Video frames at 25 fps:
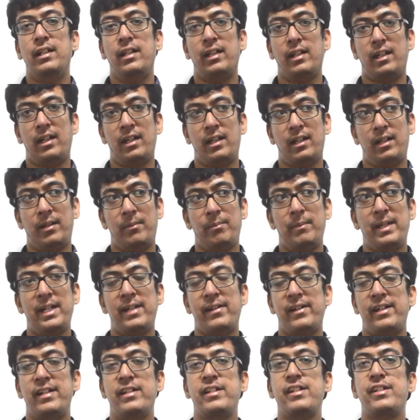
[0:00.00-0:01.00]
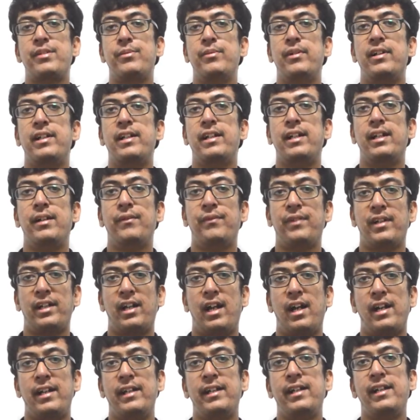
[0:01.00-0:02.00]
My trainers were for
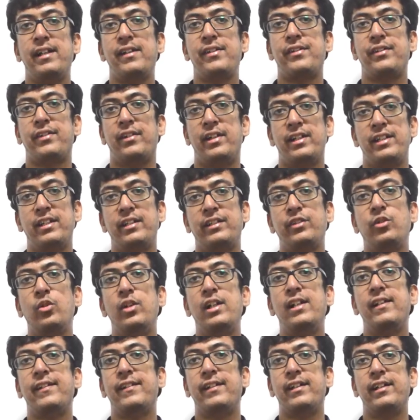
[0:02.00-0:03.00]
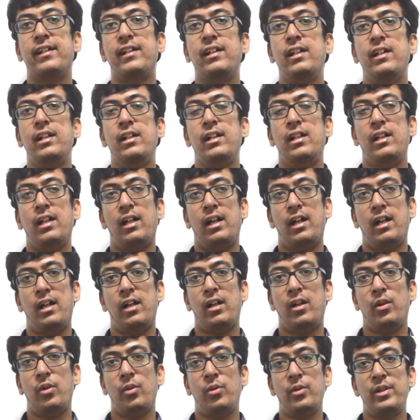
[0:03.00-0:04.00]
R&S, Rajat Goel sir,
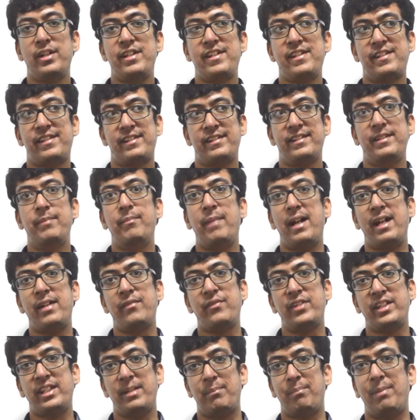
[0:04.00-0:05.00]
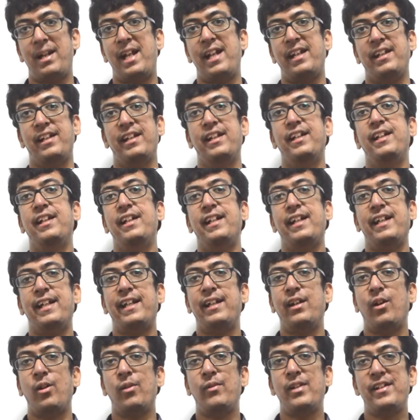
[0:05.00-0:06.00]
who is the man with a plan.
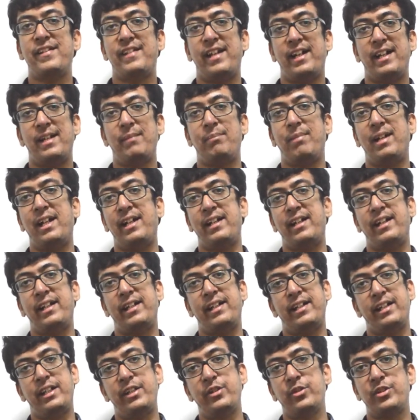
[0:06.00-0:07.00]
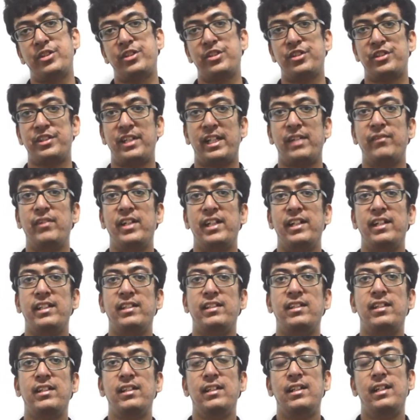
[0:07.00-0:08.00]
He always had a plan and he used to stick with
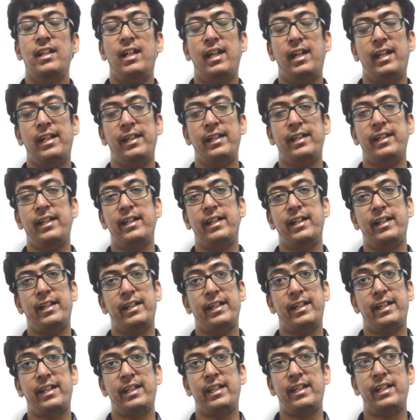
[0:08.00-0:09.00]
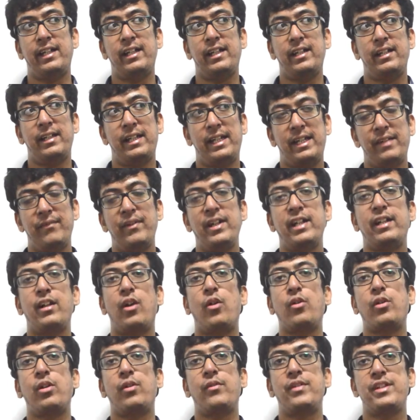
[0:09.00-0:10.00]
it. And he went
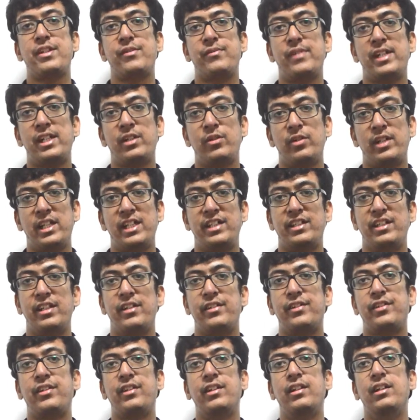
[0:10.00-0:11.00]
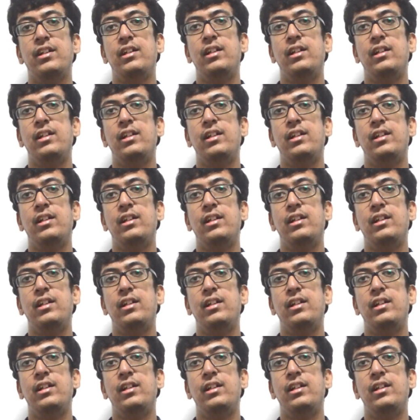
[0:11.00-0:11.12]
out of his way to teach us